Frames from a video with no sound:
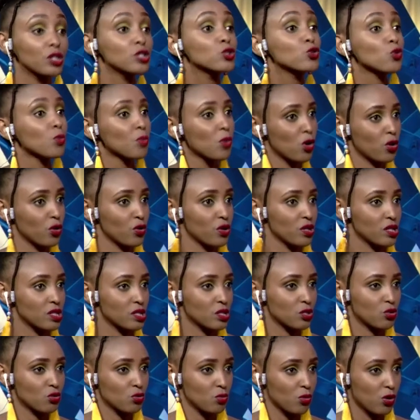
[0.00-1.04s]
Tomorrow,
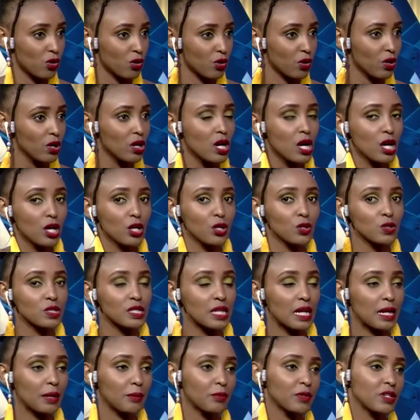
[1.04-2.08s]
it's tomorrow. You're
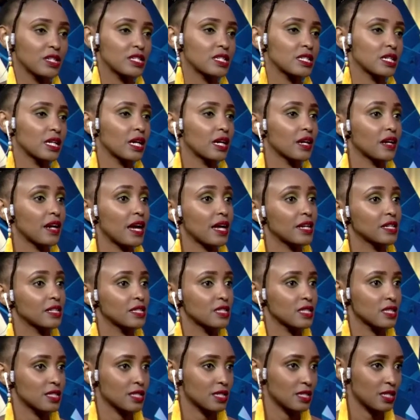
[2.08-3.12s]
celebrating Rare
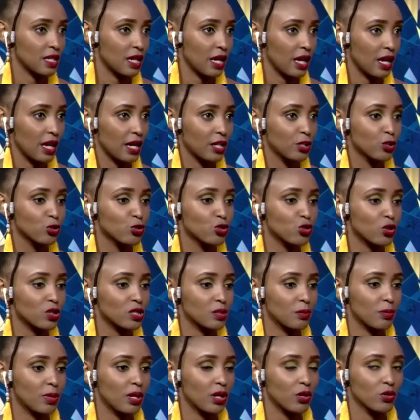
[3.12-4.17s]
Disease Day, and you talked
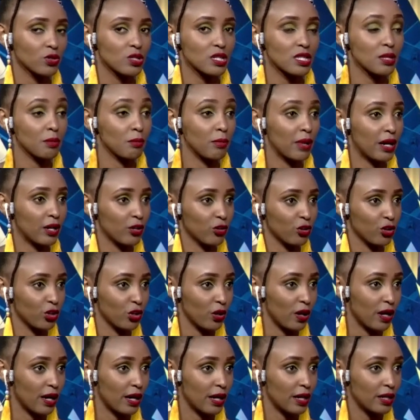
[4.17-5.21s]
about the band on
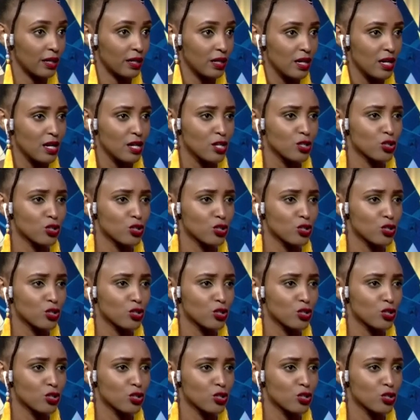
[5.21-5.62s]
your hand.